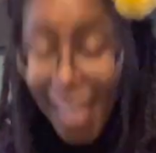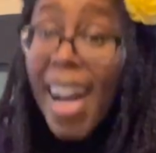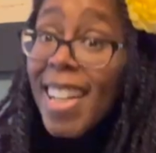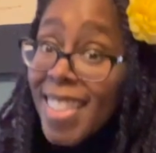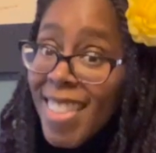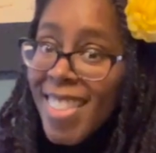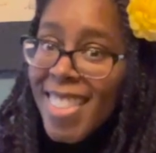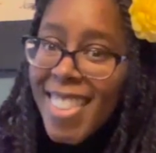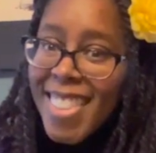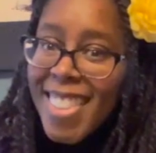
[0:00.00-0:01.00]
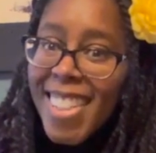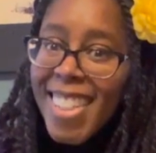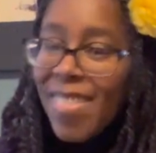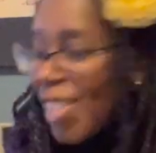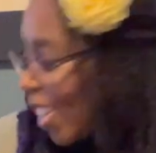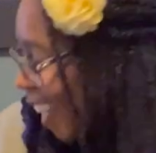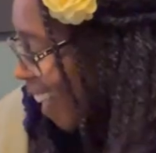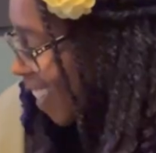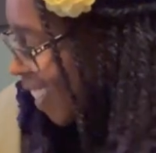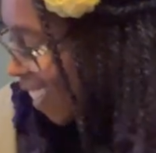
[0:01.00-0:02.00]
I certainly did. I'm very
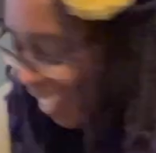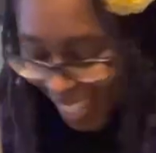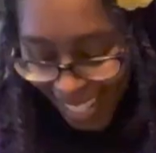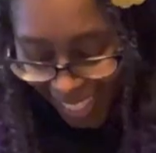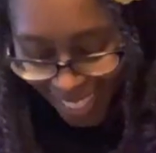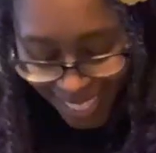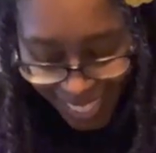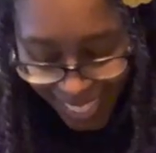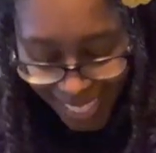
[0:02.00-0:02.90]
actually excited